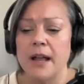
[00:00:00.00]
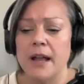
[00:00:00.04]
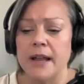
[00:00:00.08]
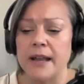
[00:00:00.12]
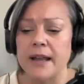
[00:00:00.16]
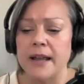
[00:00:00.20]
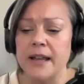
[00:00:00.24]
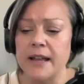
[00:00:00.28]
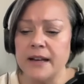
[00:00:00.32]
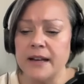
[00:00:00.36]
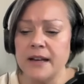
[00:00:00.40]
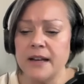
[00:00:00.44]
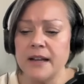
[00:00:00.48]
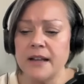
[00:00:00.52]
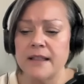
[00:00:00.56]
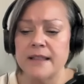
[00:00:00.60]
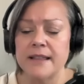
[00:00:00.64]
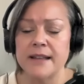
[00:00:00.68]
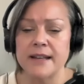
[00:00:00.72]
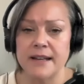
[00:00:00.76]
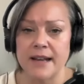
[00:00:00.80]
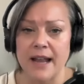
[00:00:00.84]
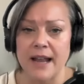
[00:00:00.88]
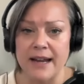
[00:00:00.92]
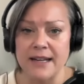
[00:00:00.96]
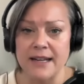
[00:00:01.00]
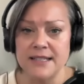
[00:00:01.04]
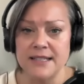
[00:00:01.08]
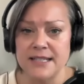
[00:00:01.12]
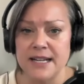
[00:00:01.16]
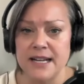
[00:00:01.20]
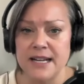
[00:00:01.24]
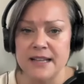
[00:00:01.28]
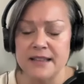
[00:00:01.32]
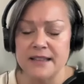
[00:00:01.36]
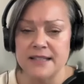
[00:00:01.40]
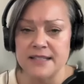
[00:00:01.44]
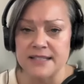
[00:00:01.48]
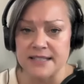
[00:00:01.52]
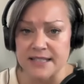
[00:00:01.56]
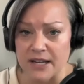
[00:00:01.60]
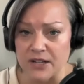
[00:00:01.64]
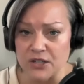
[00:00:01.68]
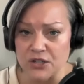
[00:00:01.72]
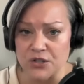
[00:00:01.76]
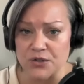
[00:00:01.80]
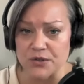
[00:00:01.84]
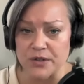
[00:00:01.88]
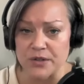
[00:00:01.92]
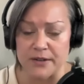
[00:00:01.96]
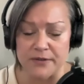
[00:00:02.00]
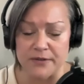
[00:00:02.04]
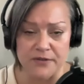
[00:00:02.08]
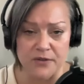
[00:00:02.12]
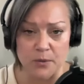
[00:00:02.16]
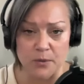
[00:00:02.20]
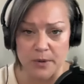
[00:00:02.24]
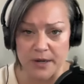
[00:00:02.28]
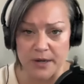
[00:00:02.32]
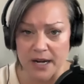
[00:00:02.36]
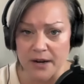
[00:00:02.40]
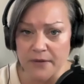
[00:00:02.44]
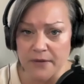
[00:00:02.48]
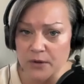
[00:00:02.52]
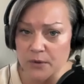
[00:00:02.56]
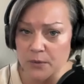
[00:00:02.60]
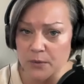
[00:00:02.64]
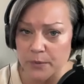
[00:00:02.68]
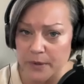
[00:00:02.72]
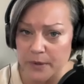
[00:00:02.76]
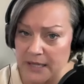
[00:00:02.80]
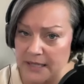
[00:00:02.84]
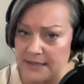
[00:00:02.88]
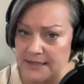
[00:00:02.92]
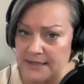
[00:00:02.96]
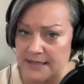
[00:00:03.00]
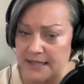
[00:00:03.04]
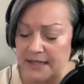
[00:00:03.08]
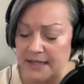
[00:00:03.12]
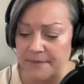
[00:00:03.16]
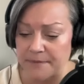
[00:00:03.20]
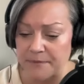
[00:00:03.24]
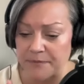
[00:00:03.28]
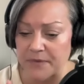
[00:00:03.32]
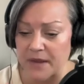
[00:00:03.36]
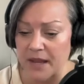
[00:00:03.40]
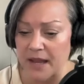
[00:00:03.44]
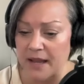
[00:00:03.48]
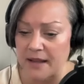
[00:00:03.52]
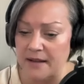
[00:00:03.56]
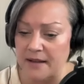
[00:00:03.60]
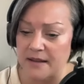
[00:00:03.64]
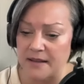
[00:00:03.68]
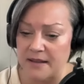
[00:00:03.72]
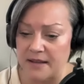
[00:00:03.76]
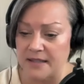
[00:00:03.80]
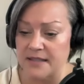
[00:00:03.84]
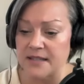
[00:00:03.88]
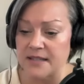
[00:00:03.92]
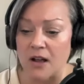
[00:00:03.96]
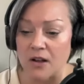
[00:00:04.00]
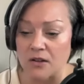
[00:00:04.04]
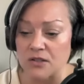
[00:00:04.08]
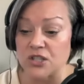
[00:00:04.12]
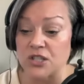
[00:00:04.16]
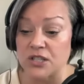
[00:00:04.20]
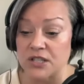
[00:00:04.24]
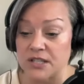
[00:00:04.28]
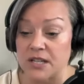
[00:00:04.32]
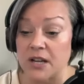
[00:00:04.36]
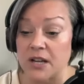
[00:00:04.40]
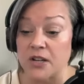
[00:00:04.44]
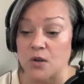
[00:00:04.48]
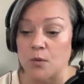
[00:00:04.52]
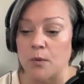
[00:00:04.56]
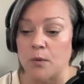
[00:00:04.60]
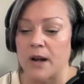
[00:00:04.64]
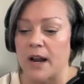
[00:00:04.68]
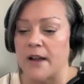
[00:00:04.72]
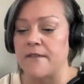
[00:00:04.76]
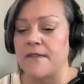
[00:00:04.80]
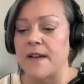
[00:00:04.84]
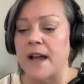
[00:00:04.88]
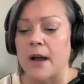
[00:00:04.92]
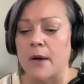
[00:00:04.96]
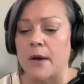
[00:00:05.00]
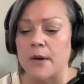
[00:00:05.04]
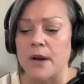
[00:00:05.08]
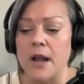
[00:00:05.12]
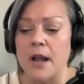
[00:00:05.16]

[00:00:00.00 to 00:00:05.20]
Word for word: in the 19th century for whatever reason and this i'll just tell you what i found